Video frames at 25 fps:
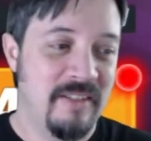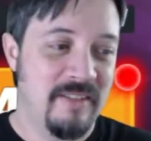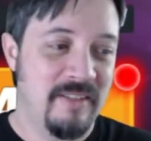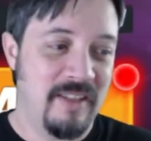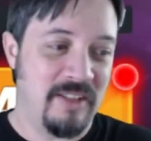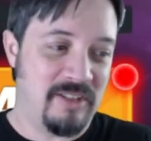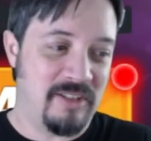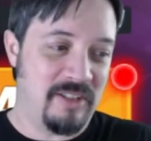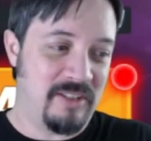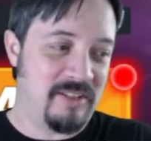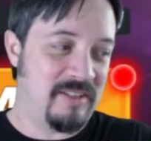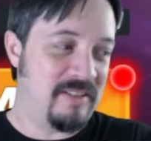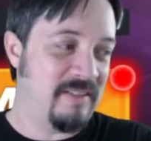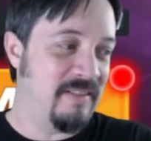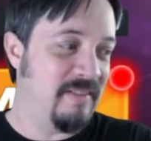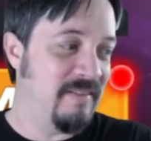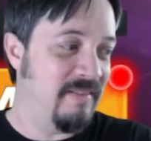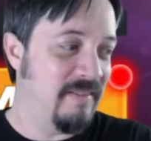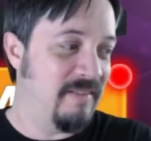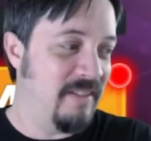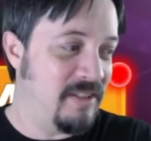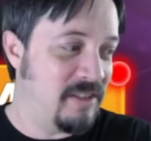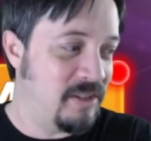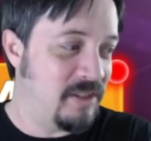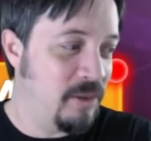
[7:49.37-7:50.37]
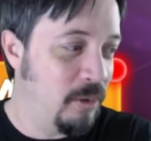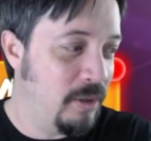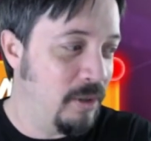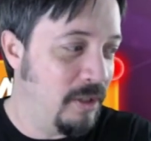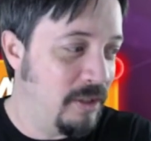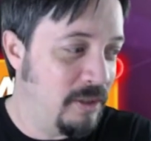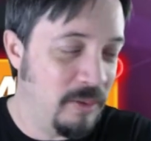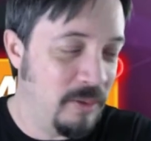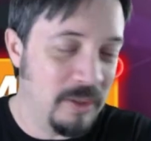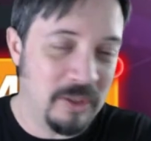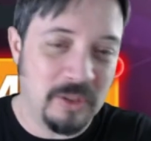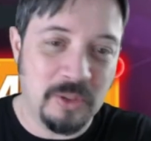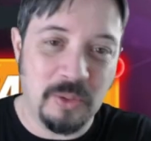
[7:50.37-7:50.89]
that just is too
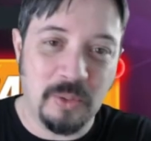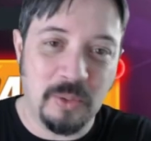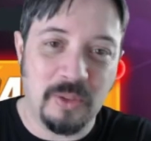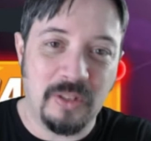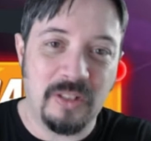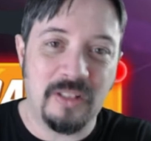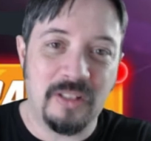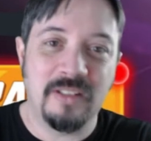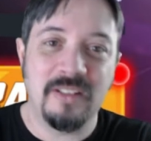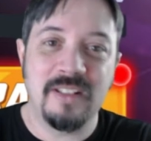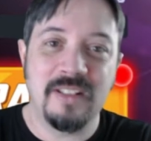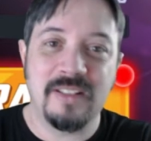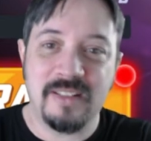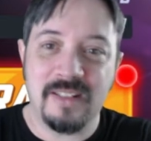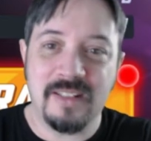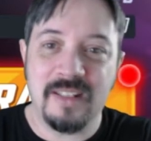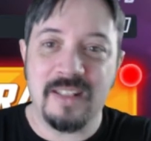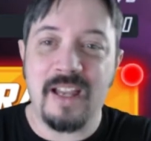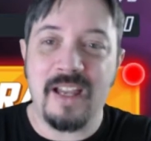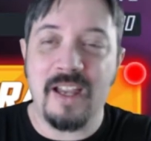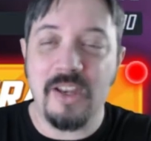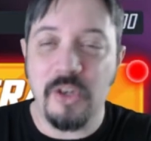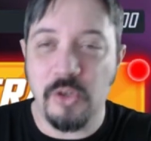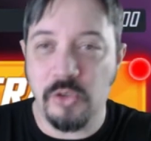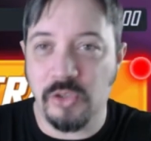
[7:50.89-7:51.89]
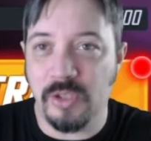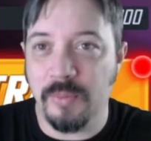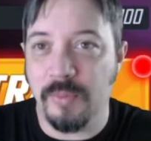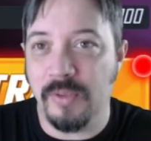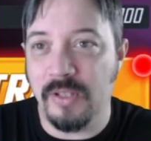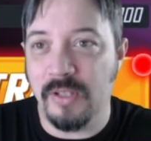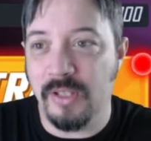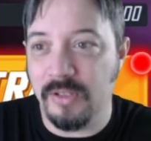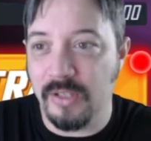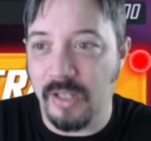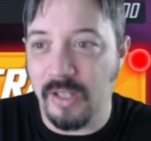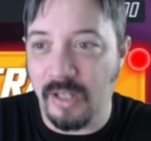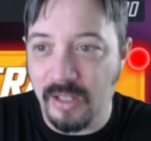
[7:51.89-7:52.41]
good to ignore, this is the guy I usually put
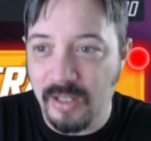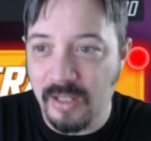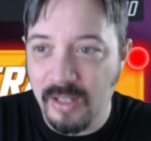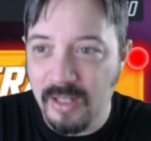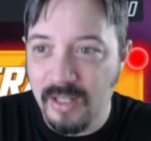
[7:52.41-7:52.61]
in there.